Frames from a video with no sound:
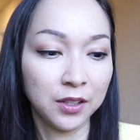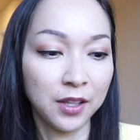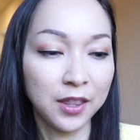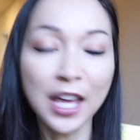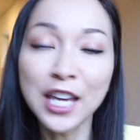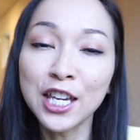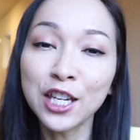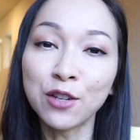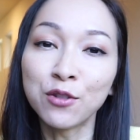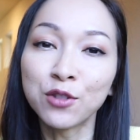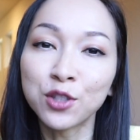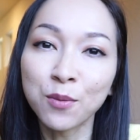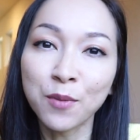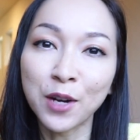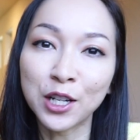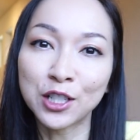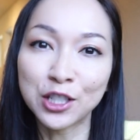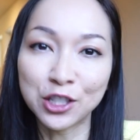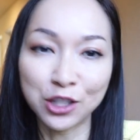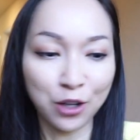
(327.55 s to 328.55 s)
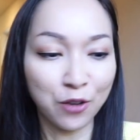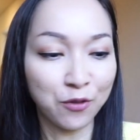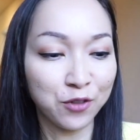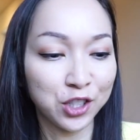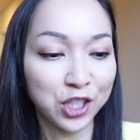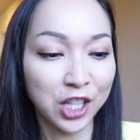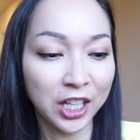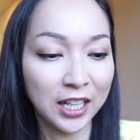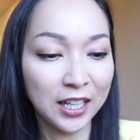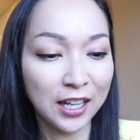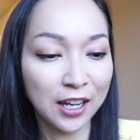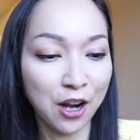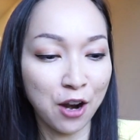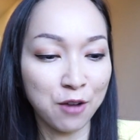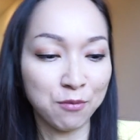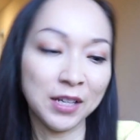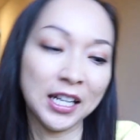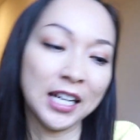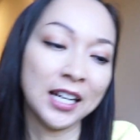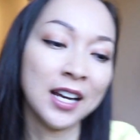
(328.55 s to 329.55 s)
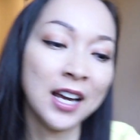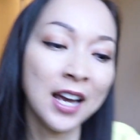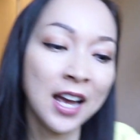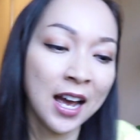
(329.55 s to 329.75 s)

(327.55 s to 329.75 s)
Thank you so much, Gio, for checking in on me.